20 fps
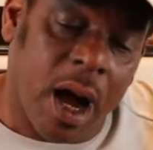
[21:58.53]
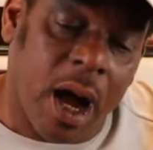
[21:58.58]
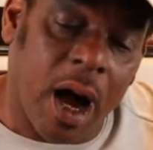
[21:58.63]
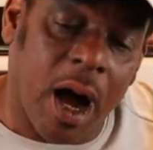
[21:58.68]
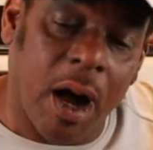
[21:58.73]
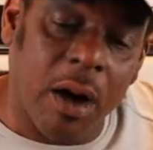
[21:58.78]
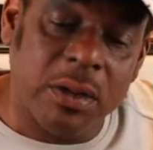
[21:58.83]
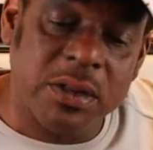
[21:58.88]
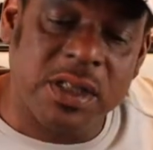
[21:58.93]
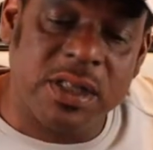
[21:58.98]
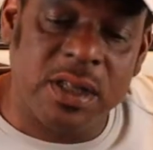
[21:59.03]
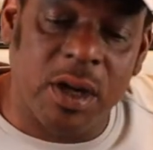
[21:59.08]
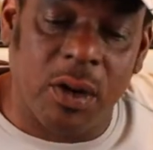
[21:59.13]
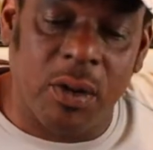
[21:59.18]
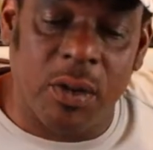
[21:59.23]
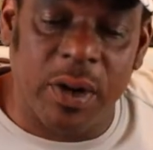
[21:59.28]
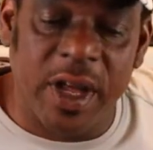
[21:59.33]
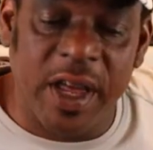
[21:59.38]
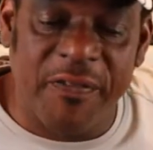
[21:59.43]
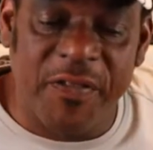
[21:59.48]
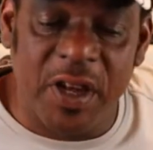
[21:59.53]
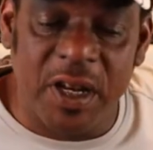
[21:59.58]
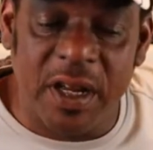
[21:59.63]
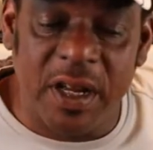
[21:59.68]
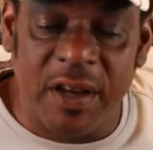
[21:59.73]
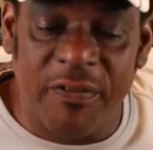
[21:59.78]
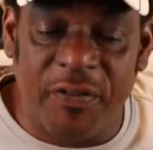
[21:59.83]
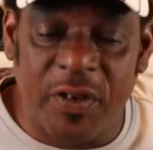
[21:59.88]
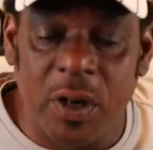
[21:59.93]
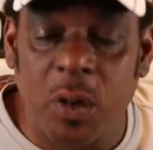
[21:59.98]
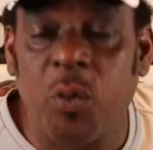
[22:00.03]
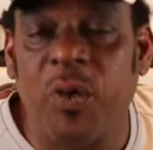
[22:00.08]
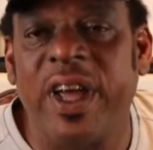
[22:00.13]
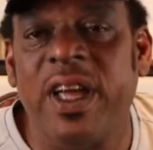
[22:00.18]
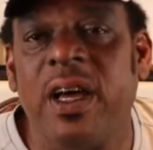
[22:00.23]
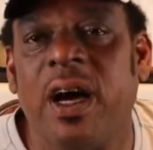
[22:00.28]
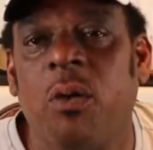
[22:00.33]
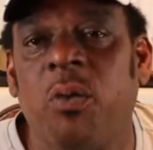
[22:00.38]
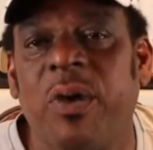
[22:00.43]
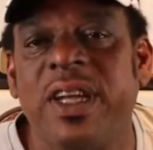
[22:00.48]
Also, if you're looking for the
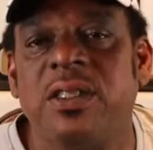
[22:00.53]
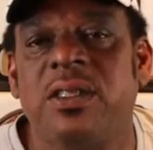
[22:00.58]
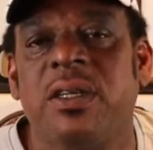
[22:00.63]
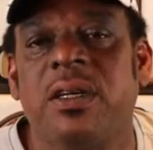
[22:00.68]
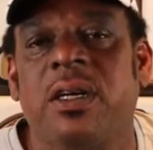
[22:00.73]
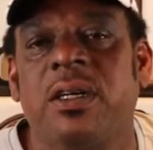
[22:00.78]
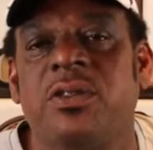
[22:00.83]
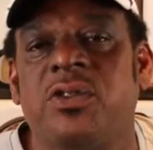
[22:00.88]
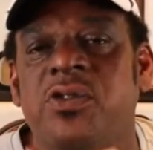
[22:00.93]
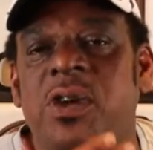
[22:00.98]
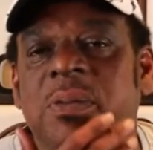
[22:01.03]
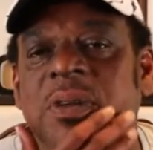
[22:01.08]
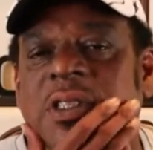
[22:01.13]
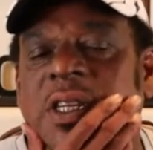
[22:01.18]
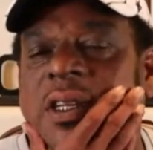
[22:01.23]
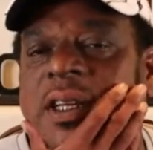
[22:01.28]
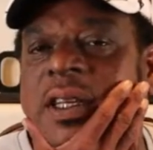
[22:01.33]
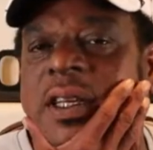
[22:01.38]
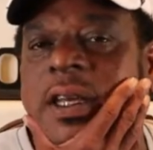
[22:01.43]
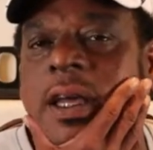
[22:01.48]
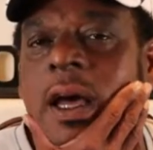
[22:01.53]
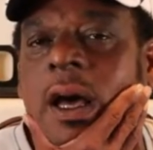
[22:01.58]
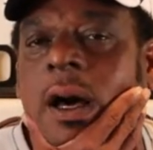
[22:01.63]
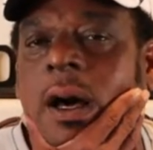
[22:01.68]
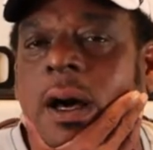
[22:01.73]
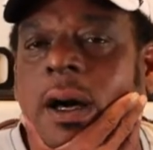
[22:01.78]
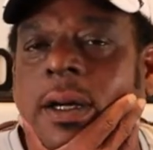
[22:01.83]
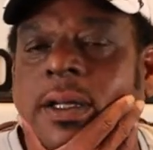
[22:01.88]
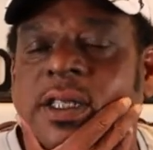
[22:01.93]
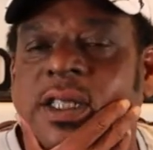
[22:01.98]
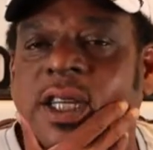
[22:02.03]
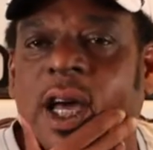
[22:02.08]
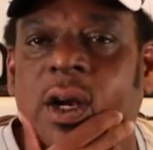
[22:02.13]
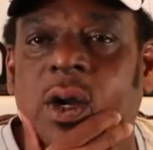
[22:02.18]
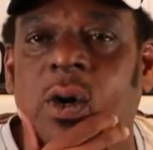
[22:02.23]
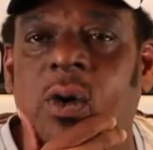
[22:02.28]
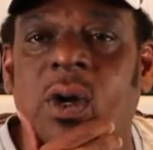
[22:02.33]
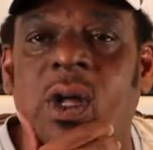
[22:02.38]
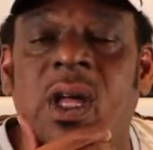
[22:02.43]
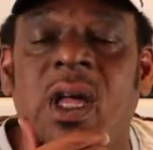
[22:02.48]
way a way to contribute to the uh,
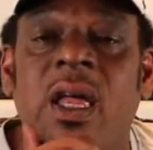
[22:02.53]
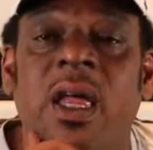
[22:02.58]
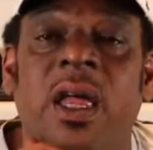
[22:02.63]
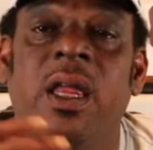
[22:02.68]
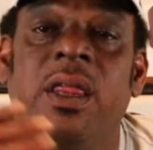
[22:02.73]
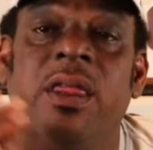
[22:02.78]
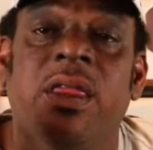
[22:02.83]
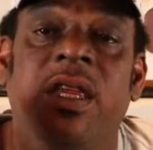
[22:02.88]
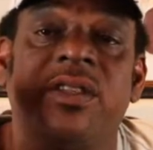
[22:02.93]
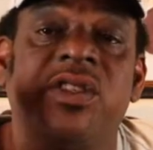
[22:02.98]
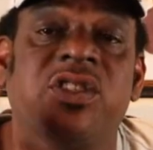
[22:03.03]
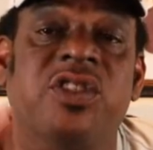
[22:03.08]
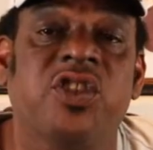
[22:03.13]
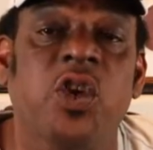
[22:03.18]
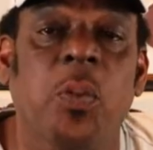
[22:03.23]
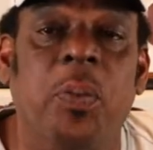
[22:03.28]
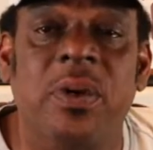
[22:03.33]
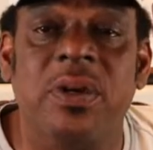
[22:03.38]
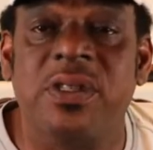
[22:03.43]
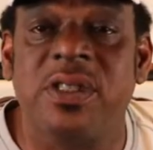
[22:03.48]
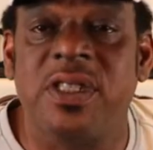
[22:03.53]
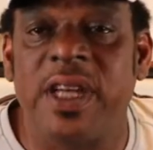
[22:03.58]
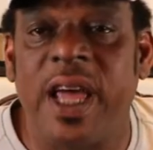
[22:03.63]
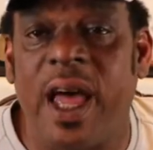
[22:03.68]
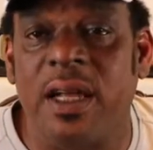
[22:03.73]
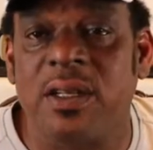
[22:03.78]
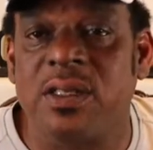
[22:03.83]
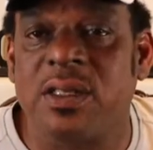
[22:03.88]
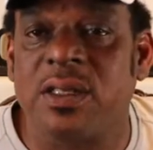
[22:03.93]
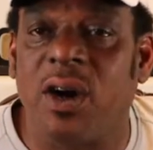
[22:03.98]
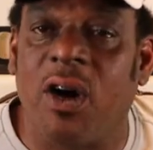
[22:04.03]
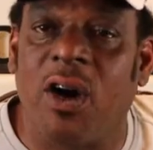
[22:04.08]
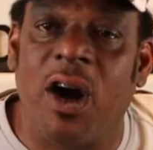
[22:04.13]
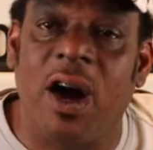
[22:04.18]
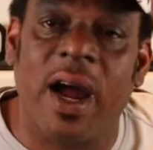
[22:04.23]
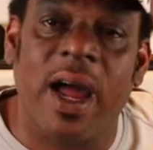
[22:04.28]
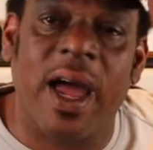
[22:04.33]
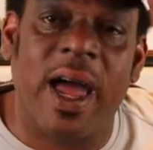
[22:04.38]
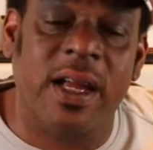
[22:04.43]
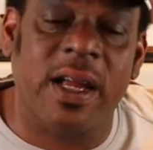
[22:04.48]
channel, the super chats
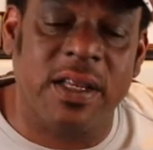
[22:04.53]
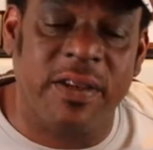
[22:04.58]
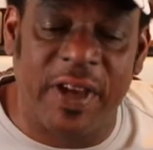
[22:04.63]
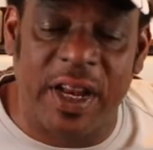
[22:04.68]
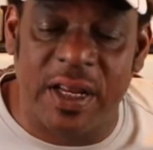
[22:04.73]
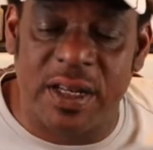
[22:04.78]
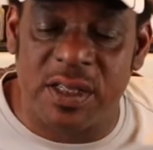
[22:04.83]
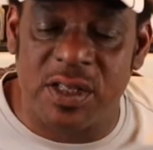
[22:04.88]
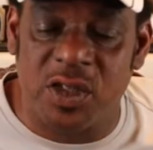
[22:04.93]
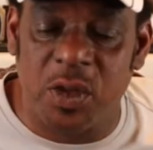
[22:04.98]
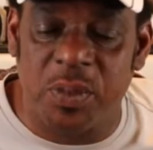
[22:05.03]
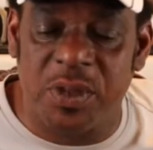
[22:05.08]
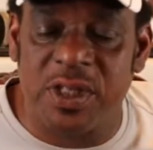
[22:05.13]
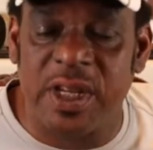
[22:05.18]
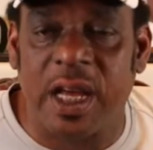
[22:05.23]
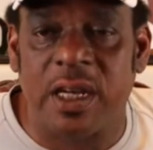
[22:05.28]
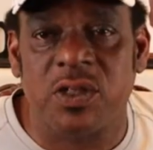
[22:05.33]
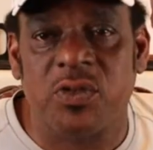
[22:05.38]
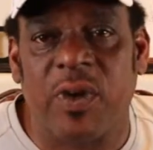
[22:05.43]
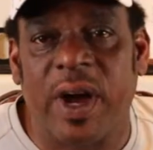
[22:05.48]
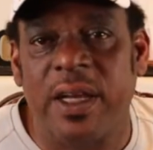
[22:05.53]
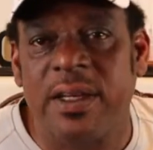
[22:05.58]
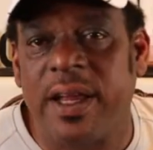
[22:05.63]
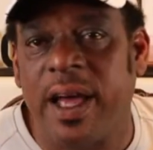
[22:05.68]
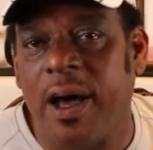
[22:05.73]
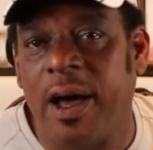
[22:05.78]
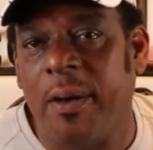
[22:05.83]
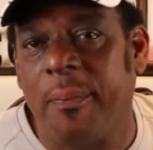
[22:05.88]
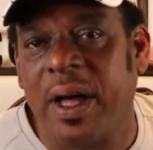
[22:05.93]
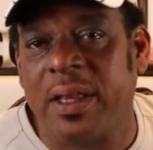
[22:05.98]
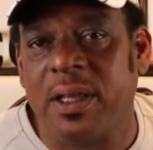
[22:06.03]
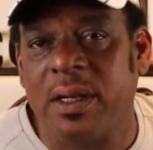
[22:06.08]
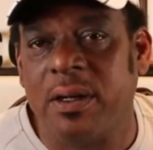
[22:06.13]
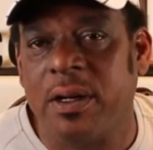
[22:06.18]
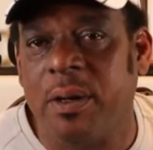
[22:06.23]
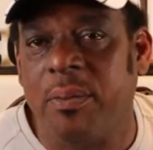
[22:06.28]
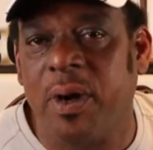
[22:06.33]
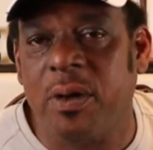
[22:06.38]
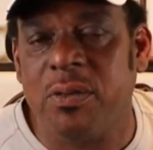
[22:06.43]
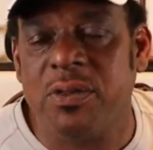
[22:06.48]
are activated. And the super chat is right down by the
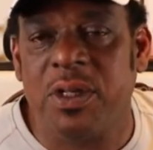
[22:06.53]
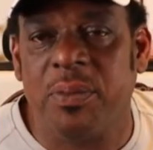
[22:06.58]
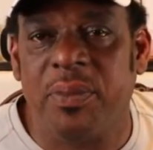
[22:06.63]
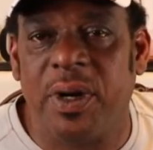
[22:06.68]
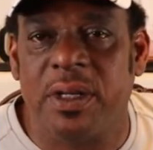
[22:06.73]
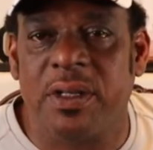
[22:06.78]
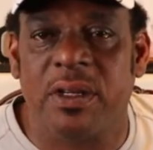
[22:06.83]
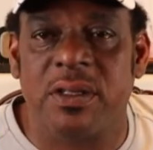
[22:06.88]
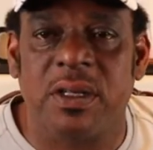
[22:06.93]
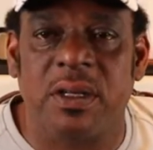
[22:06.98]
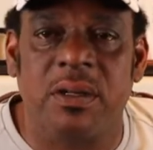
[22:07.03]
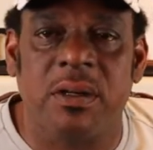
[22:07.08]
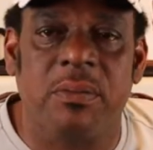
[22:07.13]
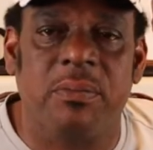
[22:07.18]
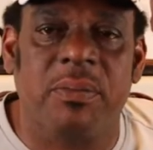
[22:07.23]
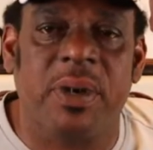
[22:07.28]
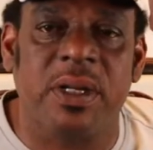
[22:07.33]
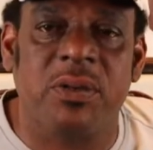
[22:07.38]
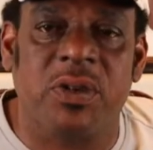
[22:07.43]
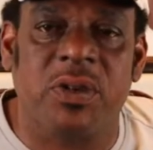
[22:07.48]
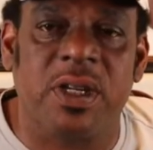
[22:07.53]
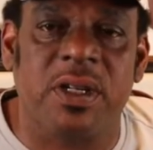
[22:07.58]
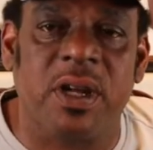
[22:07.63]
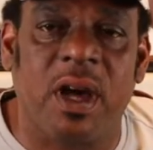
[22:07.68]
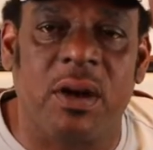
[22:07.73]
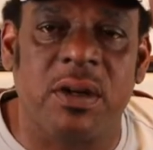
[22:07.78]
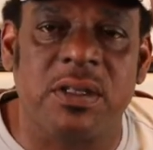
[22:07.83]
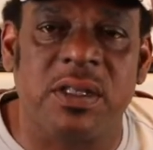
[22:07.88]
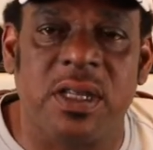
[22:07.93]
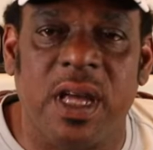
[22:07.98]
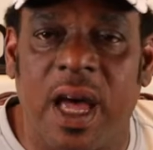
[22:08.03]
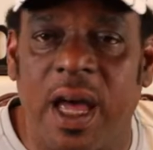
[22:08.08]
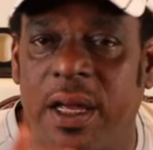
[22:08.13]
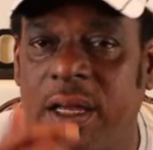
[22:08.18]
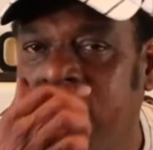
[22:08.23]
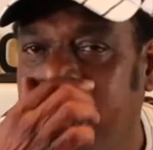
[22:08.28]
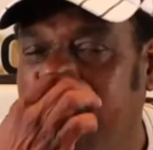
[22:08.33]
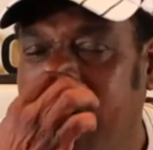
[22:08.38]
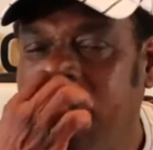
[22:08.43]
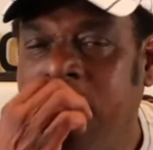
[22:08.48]
little emoji button. There's a little button with a dollar
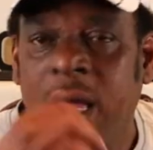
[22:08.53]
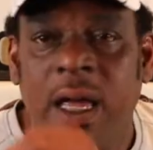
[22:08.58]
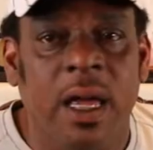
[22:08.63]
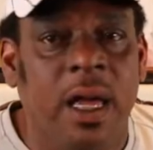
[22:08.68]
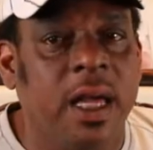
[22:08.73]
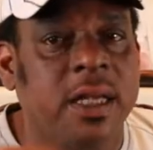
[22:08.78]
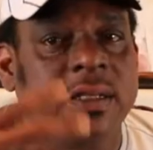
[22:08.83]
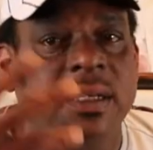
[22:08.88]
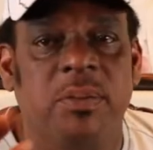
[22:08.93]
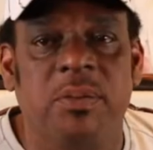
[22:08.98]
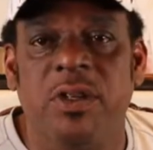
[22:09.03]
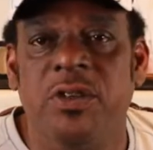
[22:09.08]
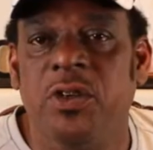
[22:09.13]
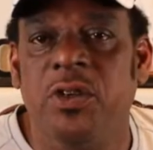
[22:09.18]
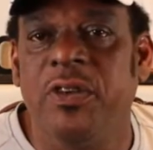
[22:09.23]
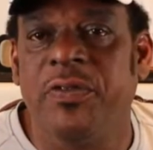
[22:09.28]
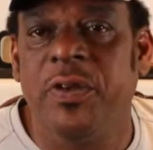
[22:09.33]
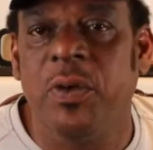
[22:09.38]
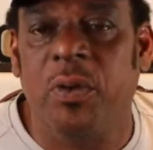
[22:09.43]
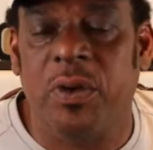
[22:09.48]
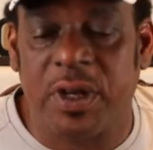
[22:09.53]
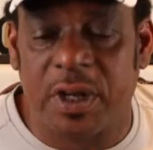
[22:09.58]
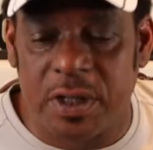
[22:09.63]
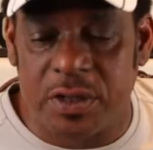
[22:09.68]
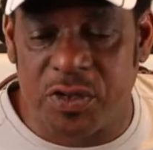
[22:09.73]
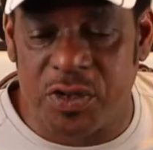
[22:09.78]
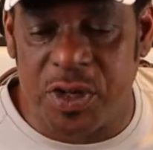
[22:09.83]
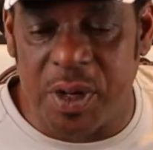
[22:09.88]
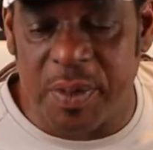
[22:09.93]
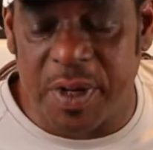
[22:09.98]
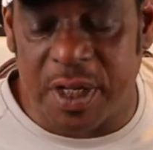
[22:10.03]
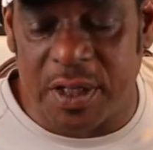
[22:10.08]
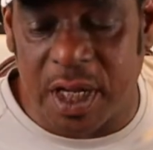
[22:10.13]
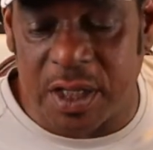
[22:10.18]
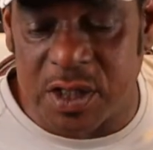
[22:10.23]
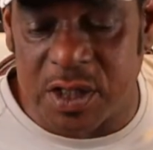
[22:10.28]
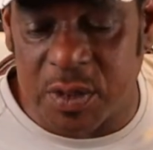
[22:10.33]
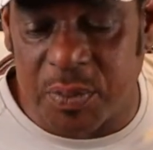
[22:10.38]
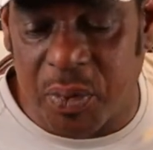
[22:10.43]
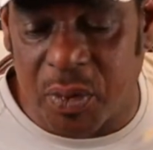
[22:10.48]
sign. It's up to you if you want to contribute and,
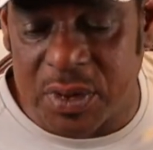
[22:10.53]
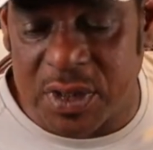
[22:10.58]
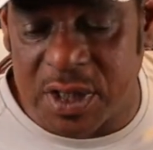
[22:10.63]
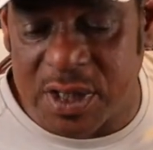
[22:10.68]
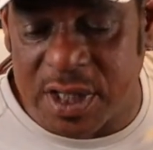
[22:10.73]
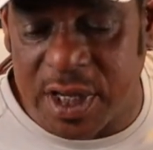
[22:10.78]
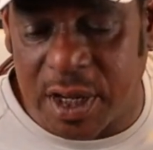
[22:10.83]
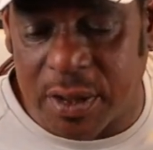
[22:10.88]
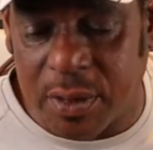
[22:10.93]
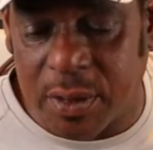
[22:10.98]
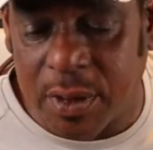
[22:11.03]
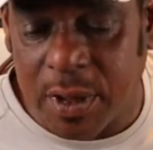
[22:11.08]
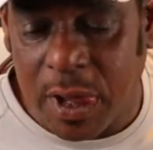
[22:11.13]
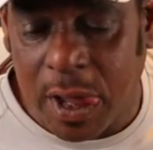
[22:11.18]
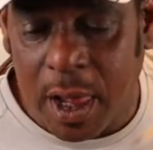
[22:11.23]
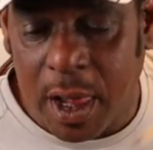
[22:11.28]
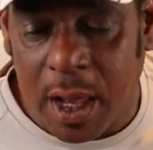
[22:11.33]
and support the channel.